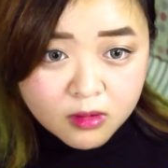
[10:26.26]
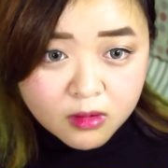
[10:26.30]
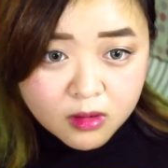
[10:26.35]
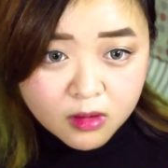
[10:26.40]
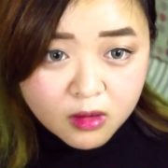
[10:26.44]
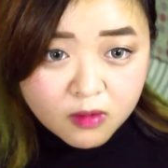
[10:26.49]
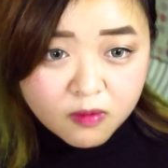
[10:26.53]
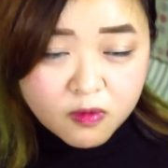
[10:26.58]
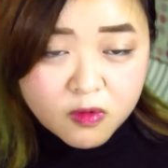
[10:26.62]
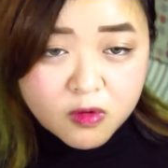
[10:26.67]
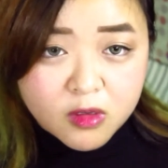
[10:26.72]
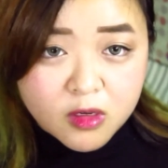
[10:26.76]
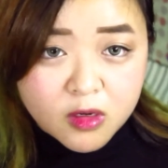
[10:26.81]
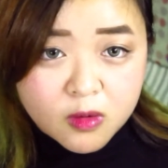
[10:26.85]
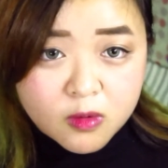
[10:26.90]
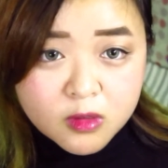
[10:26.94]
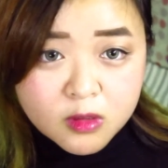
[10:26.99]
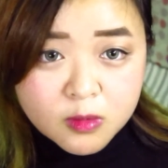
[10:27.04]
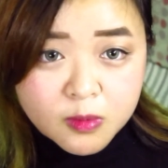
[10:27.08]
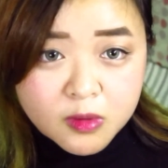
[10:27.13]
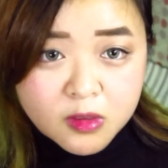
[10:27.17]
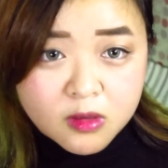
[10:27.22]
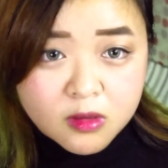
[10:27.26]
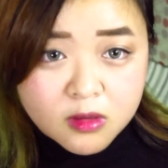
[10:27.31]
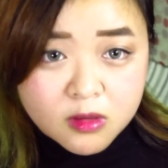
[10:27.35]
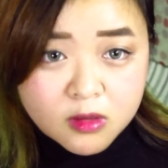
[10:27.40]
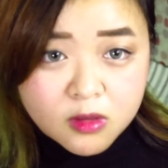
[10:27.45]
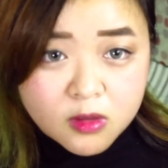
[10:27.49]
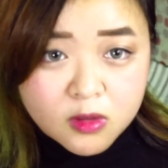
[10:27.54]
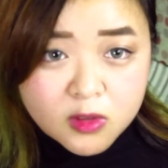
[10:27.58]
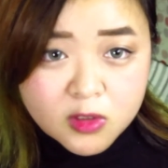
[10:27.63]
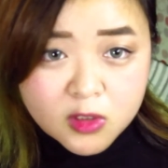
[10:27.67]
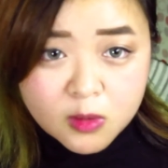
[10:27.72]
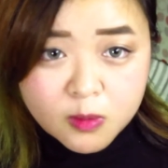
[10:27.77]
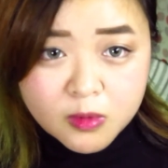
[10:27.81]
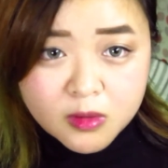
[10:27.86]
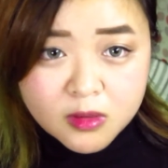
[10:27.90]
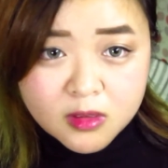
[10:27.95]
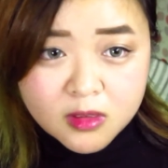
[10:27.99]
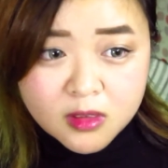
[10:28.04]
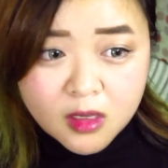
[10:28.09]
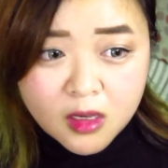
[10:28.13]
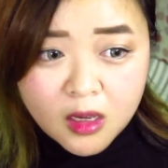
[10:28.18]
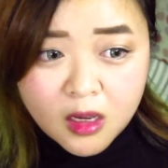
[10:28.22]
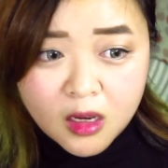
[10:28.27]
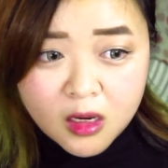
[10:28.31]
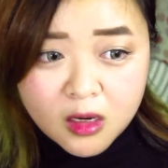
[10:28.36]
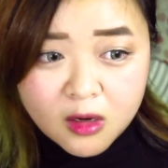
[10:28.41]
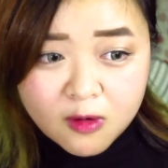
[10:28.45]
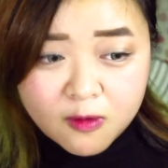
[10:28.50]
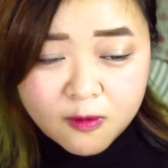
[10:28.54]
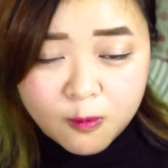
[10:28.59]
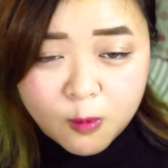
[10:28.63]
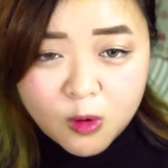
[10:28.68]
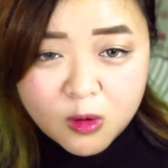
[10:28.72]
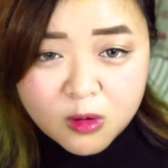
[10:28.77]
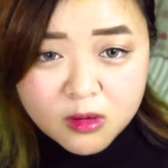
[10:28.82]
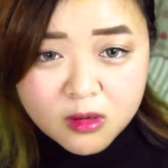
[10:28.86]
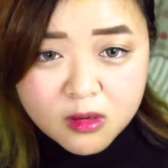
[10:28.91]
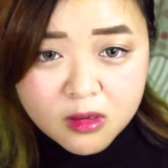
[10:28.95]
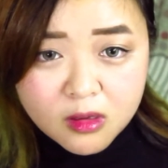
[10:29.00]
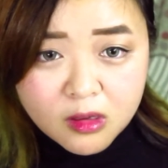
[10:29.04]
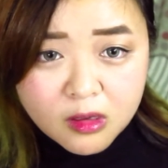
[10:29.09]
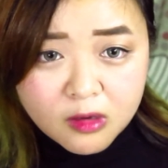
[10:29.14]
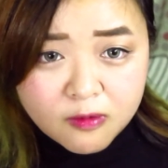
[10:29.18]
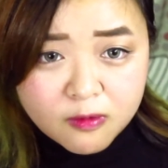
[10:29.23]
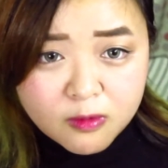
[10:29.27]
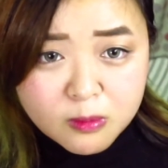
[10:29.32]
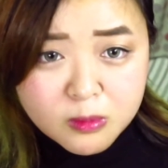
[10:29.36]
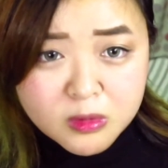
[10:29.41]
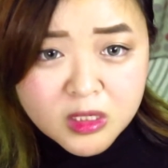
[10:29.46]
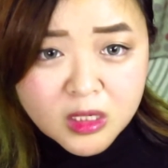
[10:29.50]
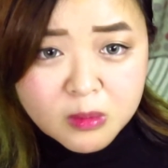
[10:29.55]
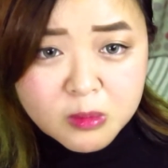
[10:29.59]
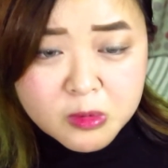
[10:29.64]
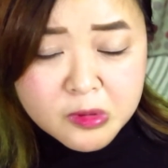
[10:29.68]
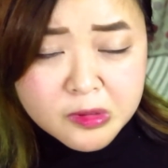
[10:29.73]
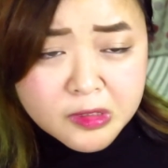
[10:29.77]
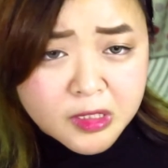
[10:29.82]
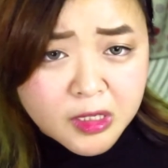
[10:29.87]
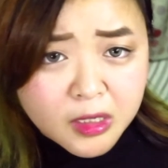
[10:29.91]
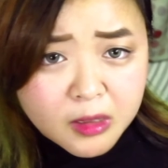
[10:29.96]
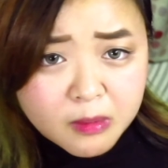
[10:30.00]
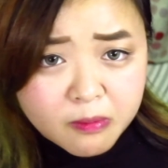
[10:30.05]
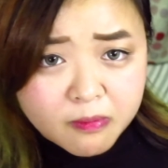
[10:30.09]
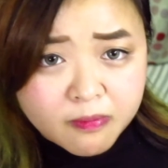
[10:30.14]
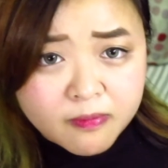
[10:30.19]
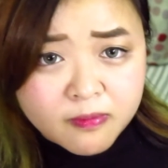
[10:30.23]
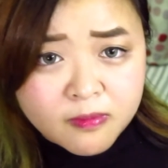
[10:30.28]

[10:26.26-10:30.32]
if you don't, because YouTube is kind of wonky from time to time.